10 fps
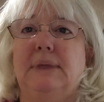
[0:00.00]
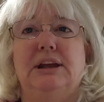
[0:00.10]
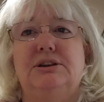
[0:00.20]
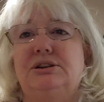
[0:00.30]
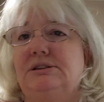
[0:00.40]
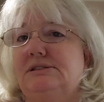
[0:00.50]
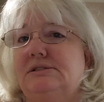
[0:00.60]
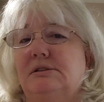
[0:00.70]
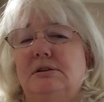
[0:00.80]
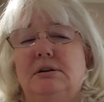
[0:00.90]
It's
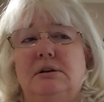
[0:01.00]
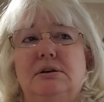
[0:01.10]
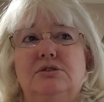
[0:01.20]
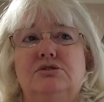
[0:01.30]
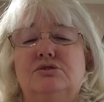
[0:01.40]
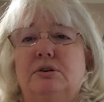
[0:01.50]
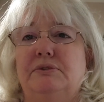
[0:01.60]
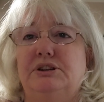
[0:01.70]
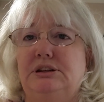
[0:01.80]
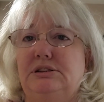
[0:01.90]
just so
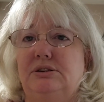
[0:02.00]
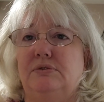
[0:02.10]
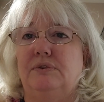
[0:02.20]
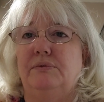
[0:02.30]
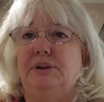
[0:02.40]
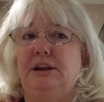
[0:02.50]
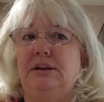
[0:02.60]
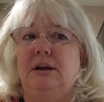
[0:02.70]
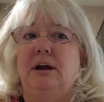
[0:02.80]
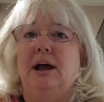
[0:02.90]
much easier for me.
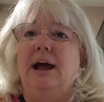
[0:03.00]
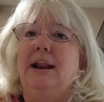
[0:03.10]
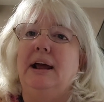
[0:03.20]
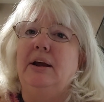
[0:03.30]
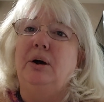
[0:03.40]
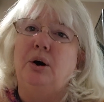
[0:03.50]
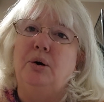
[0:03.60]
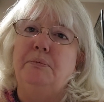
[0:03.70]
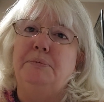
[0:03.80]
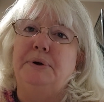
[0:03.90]
And I
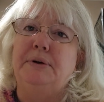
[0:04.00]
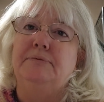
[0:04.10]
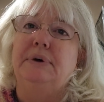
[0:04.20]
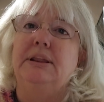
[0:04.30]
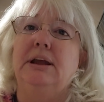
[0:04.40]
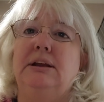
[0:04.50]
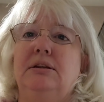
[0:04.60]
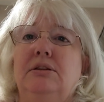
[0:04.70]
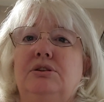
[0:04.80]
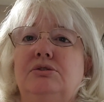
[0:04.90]
hope by the end
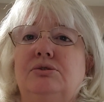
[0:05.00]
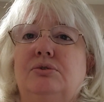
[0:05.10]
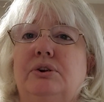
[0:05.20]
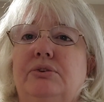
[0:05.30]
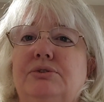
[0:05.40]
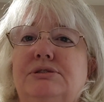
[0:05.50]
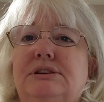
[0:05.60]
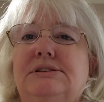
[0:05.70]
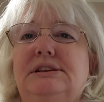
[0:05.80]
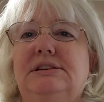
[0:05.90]
of the tutorials,
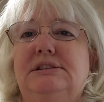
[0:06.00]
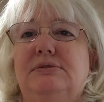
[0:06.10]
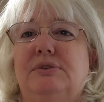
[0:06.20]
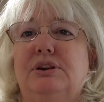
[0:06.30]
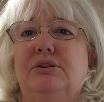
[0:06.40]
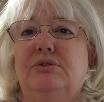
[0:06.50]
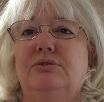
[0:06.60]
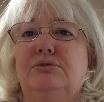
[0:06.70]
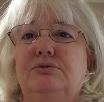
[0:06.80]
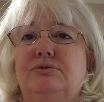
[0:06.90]
it's easy for you.